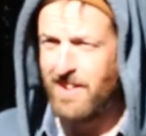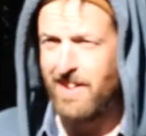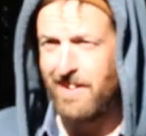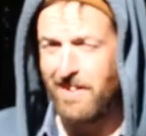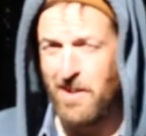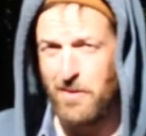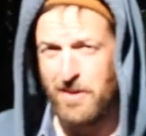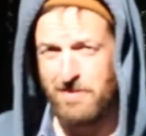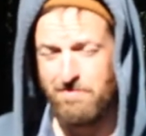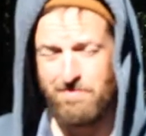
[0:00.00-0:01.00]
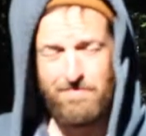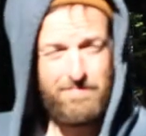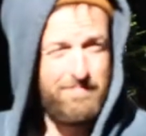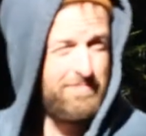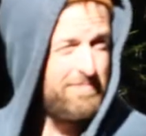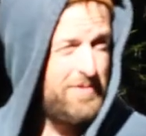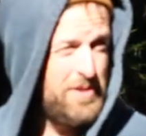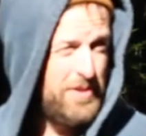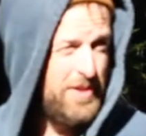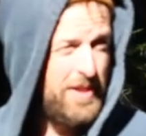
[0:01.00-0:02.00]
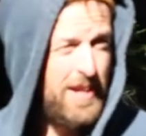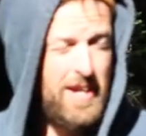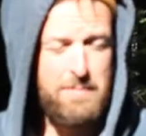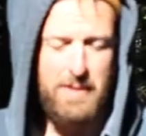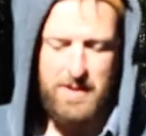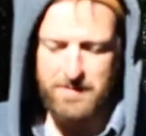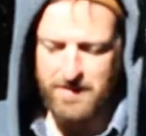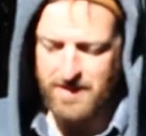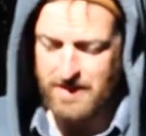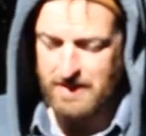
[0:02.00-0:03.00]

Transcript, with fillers: get you going when you're in the high mountains.